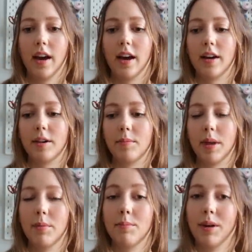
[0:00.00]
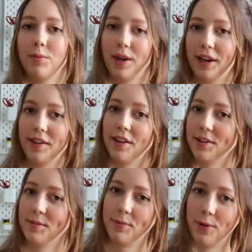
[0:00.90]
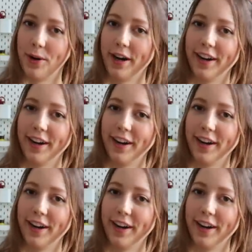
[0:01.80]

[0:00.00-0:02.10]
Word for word: Um, but wait, there's more.